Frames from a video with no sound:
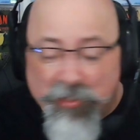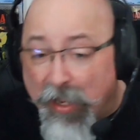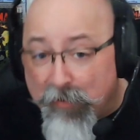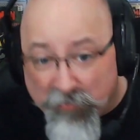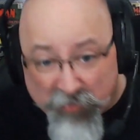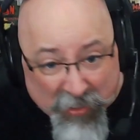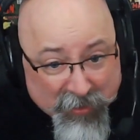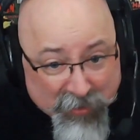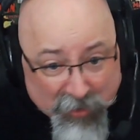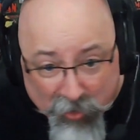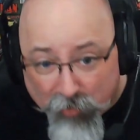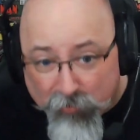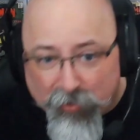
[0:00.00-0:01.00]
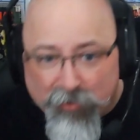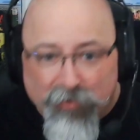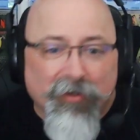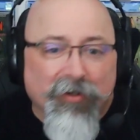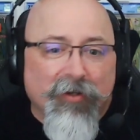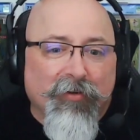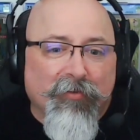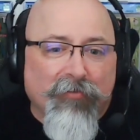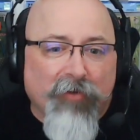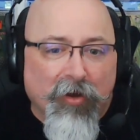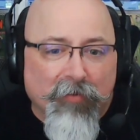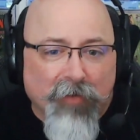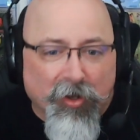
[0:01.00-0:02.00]
of getting it over
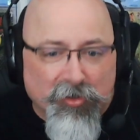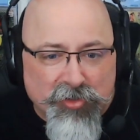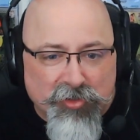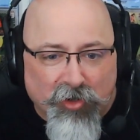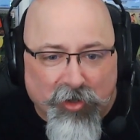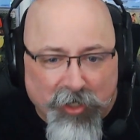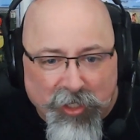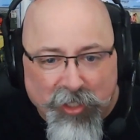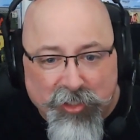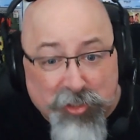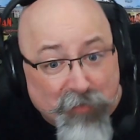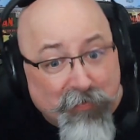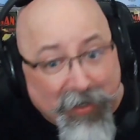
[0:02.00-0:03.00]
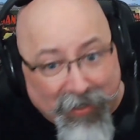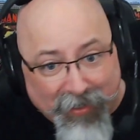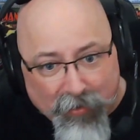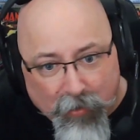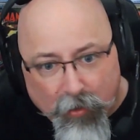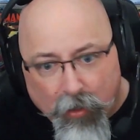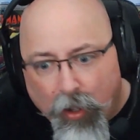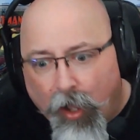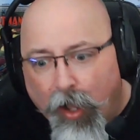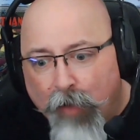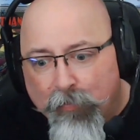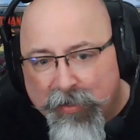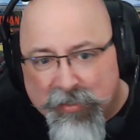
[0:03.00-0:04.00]
from Australia to me,
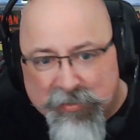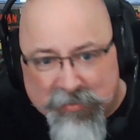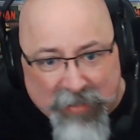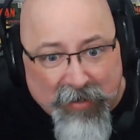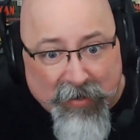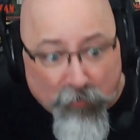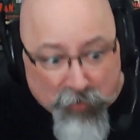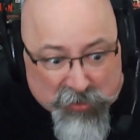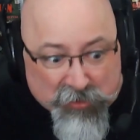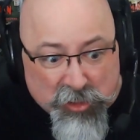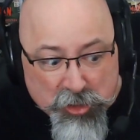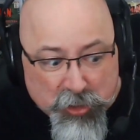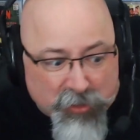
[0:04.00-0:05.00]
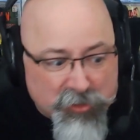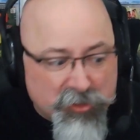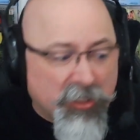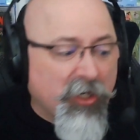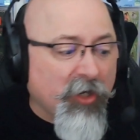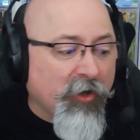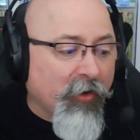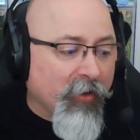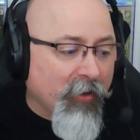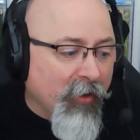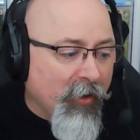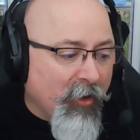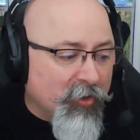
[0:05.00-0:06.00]
because then it was legit and secured.
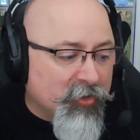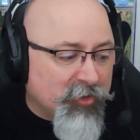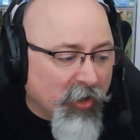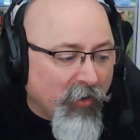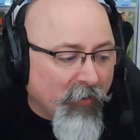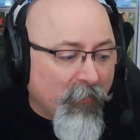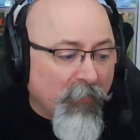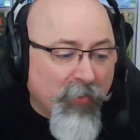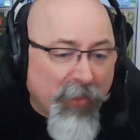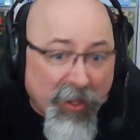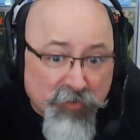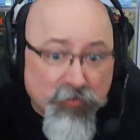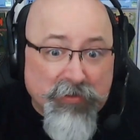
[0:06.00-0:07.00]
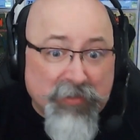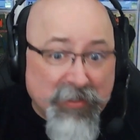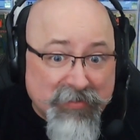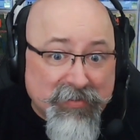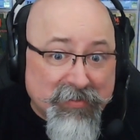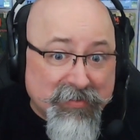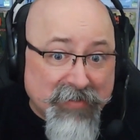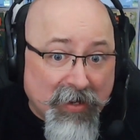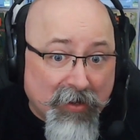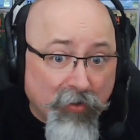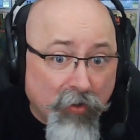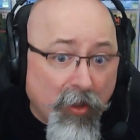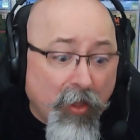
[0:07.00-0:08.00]
So that's what this is now.
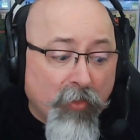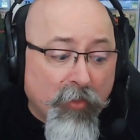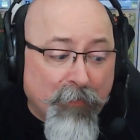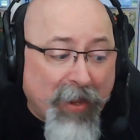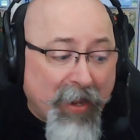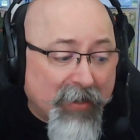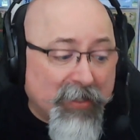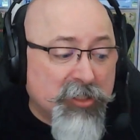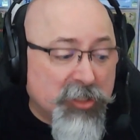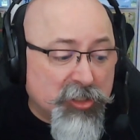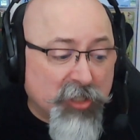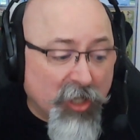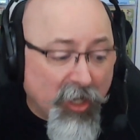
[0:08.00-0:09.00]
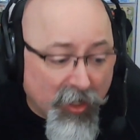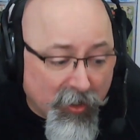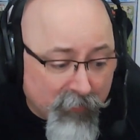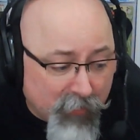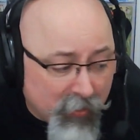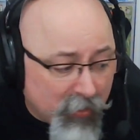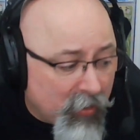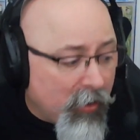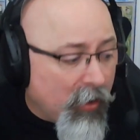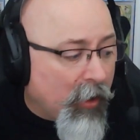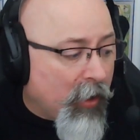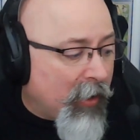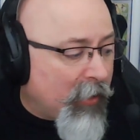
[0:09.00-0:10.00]
The package has come.
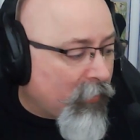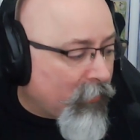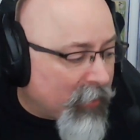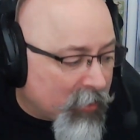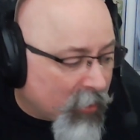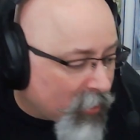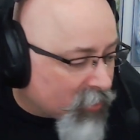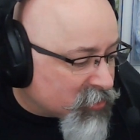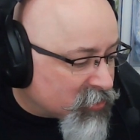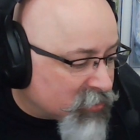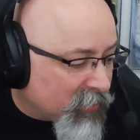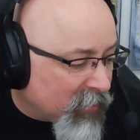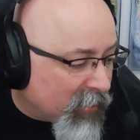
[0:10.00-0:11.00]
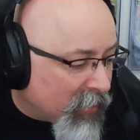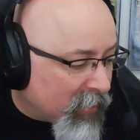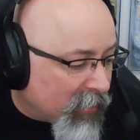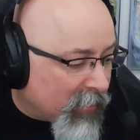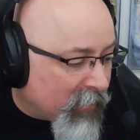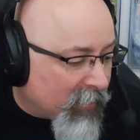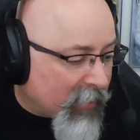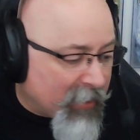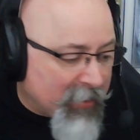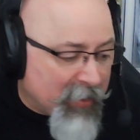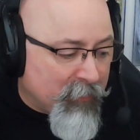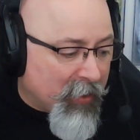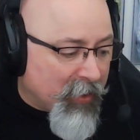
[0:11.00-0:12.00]
It only cost
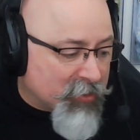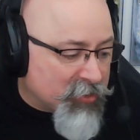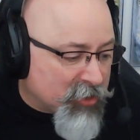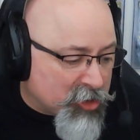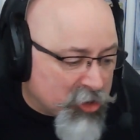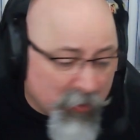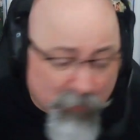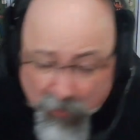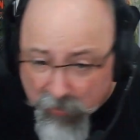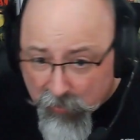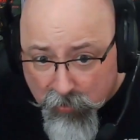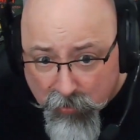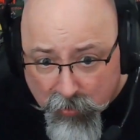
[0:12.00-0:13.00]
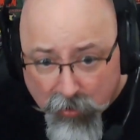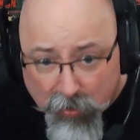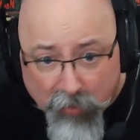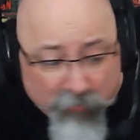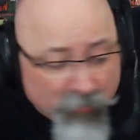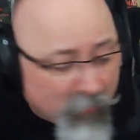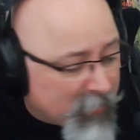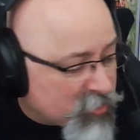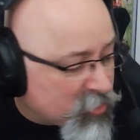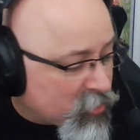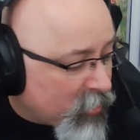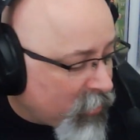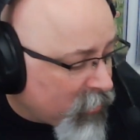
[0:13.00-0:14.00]
$80 to ship it from
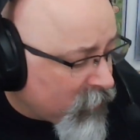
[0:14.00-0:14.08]
Australia